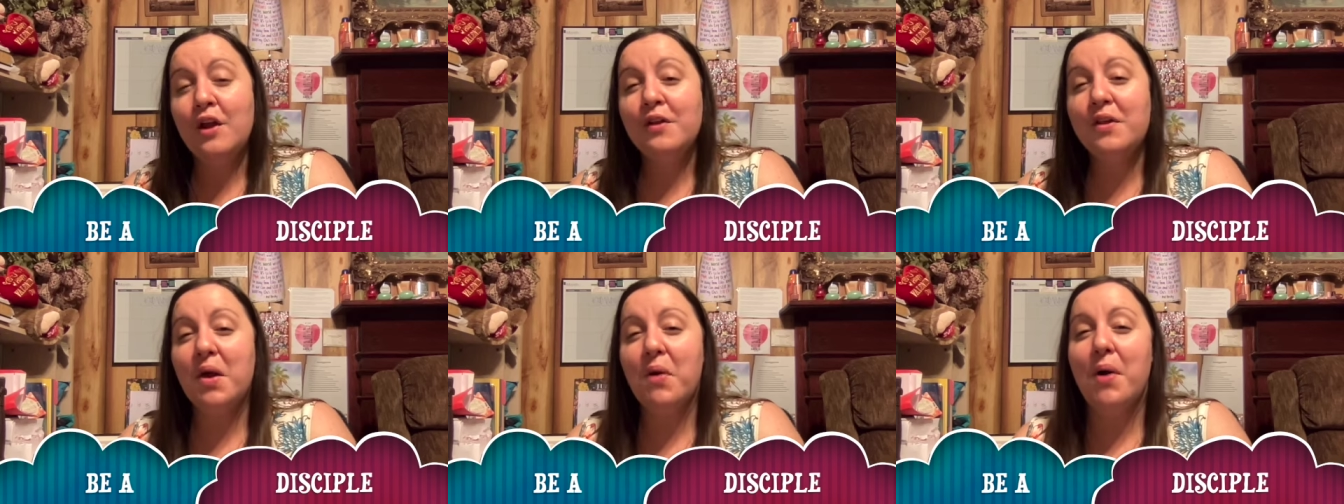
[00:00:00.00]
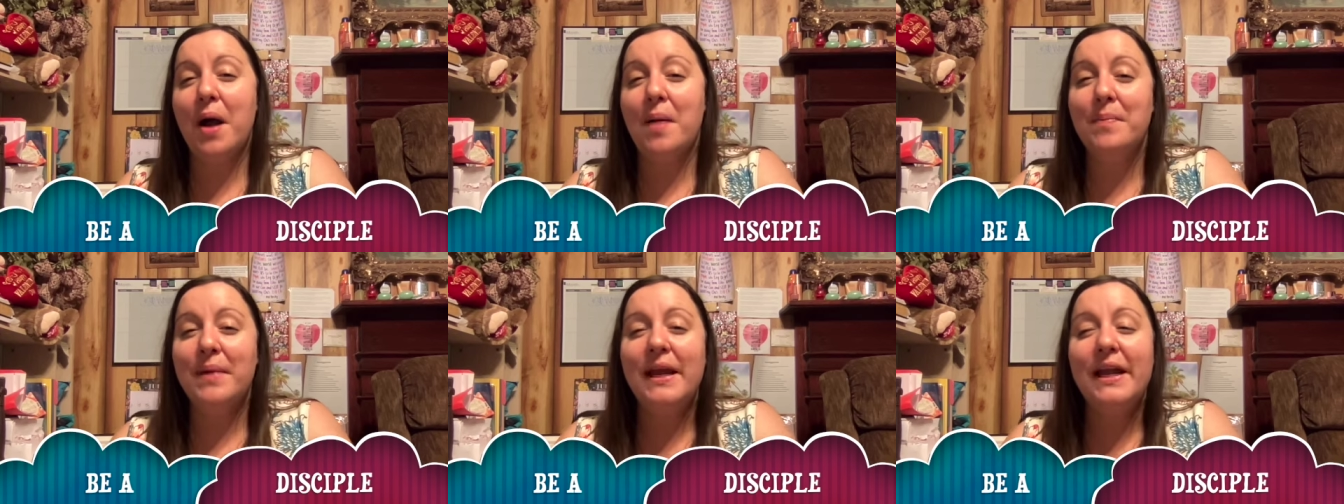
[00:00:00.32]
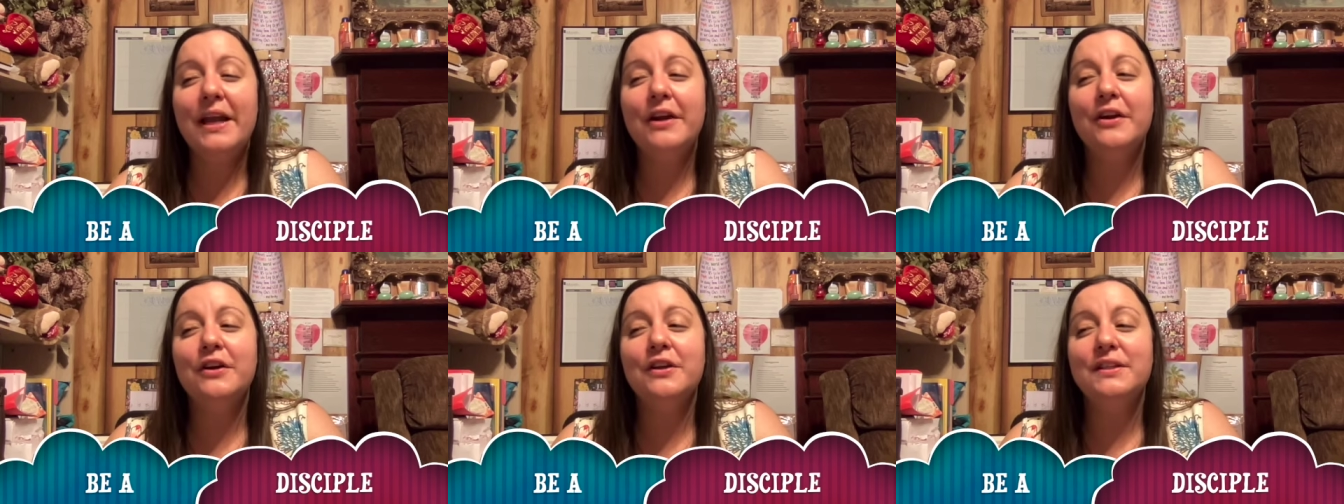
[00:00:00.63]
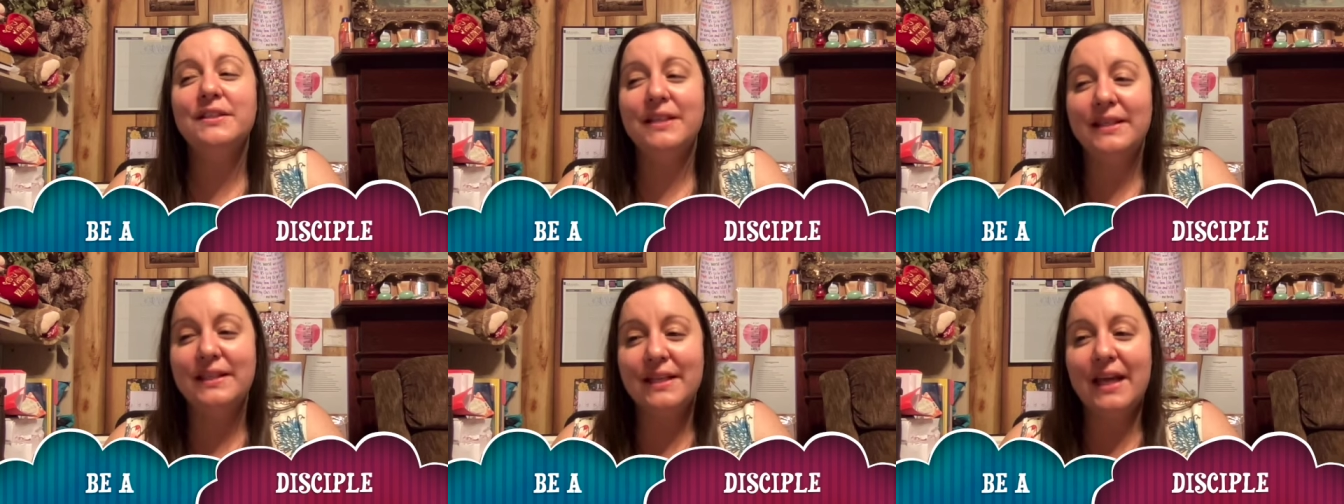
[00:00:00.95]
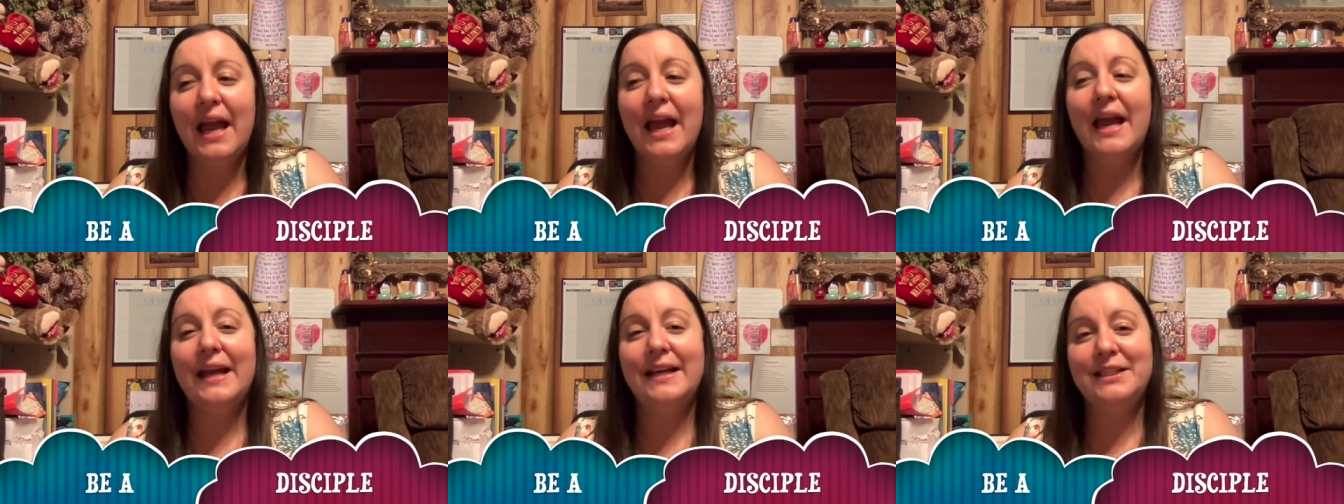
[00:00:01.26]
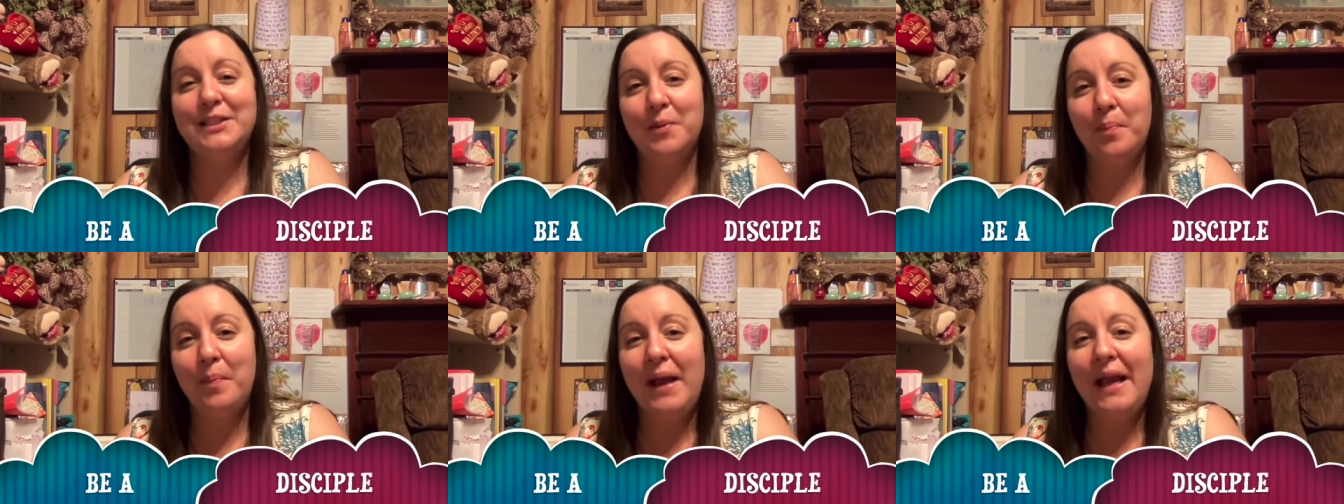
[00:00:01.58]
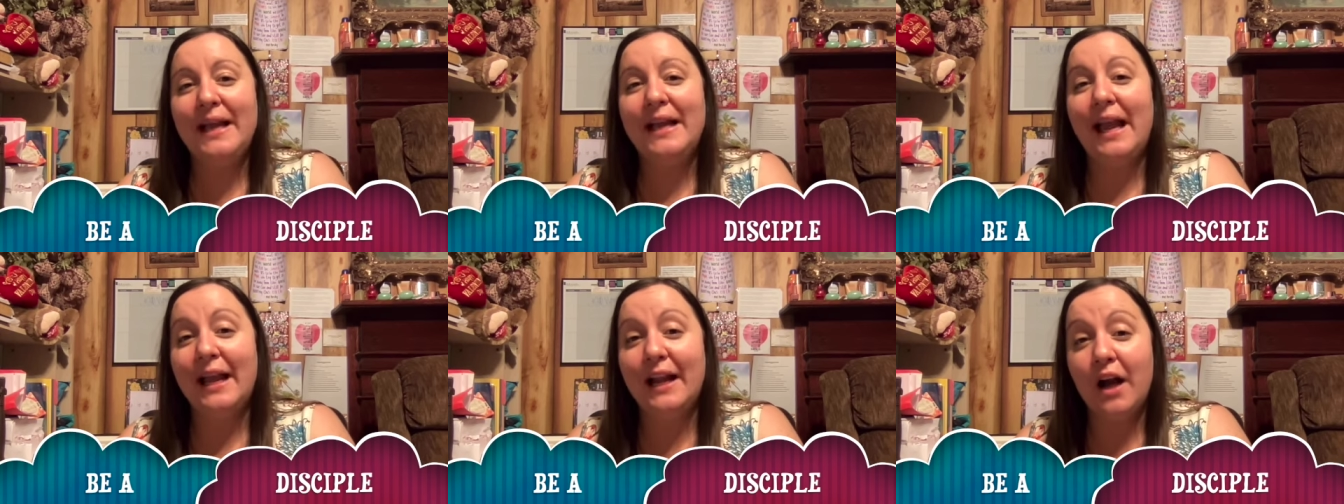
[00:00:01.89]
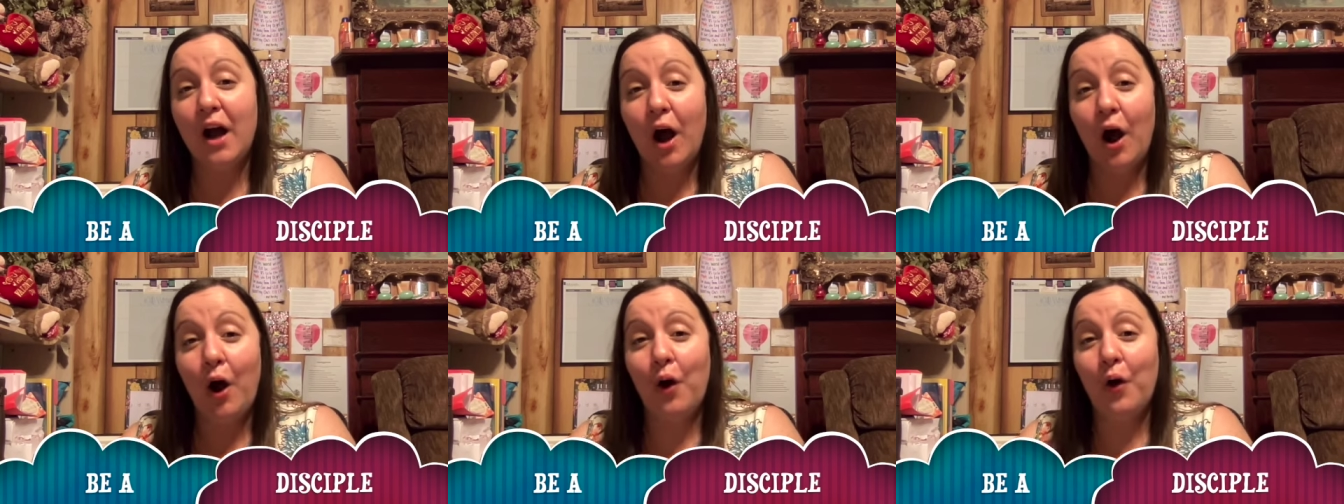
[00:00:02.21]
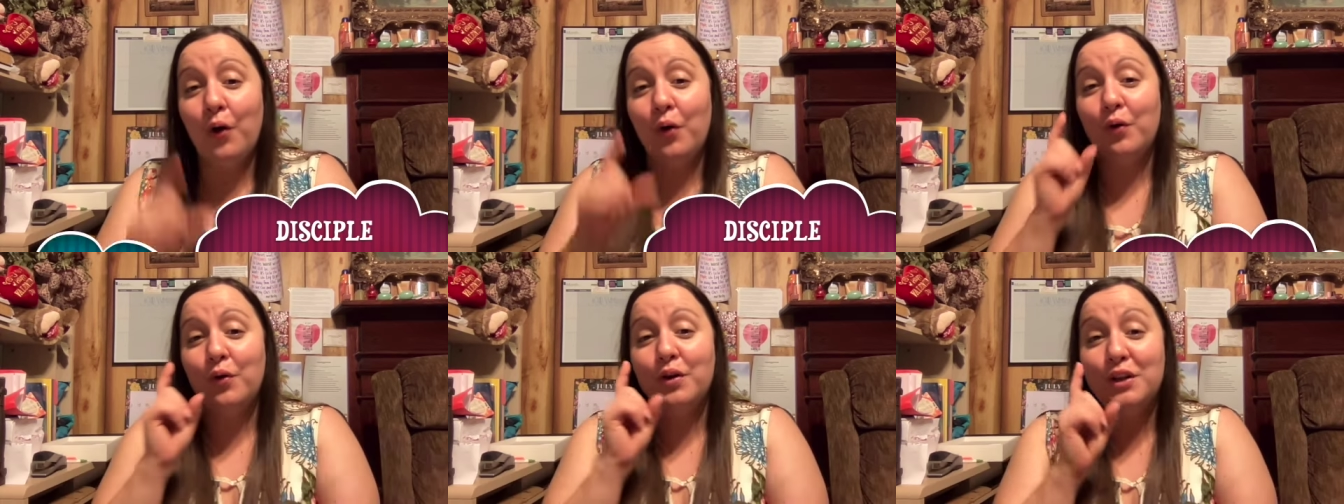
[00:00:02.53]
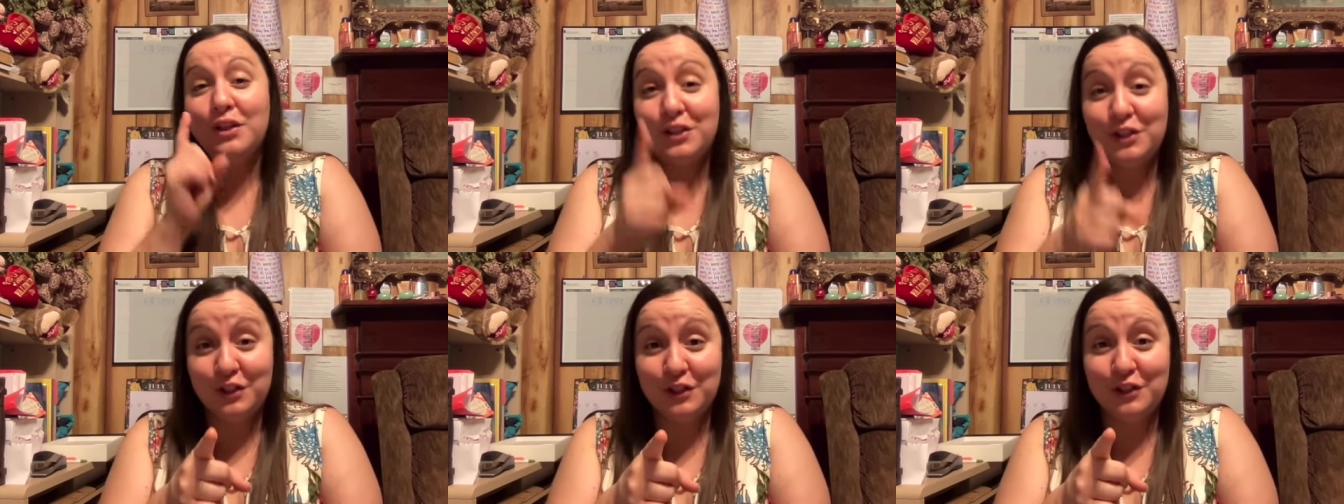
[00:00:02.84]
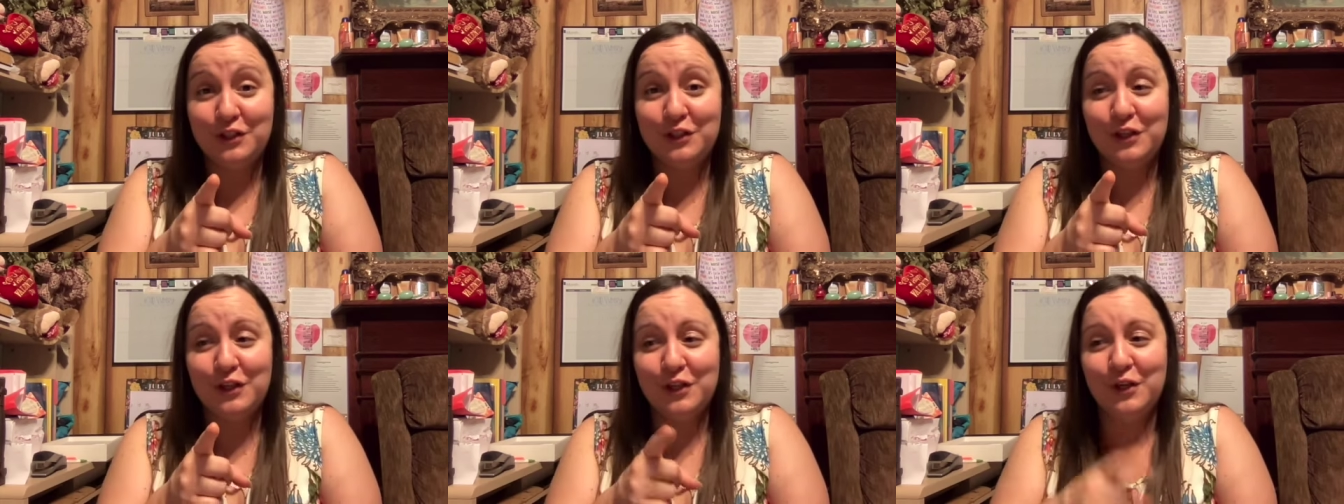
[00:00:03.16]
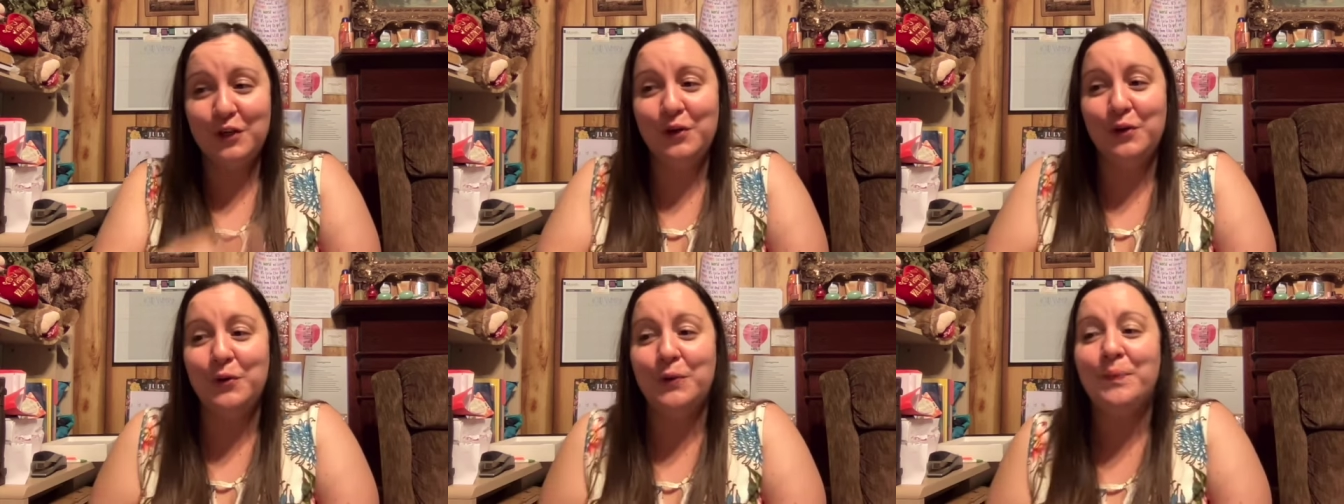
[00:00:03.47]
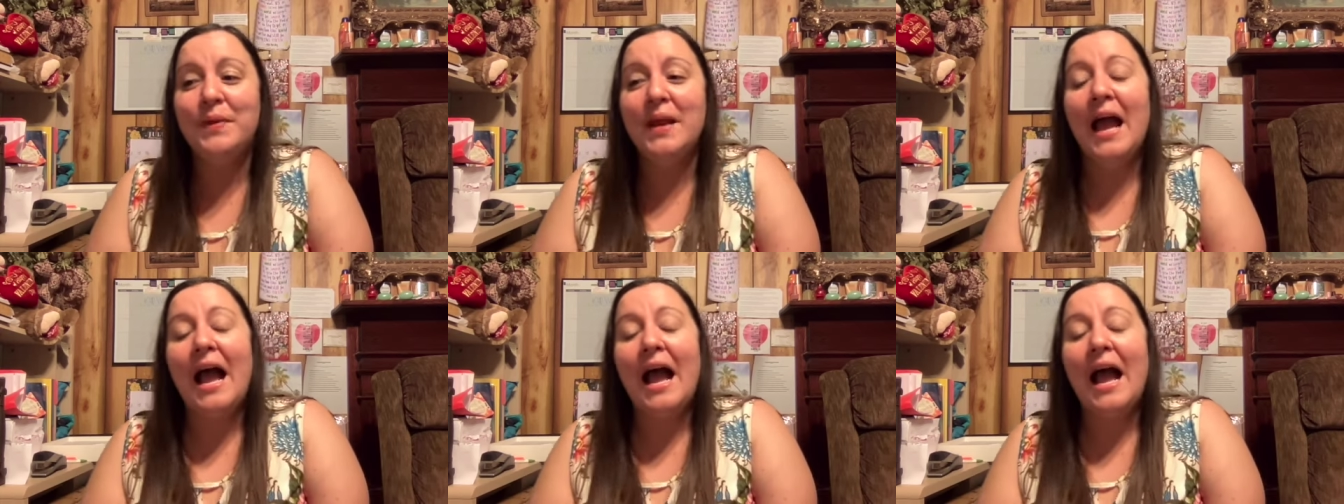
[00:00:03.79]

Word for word: So, I'm here today to make a call to you.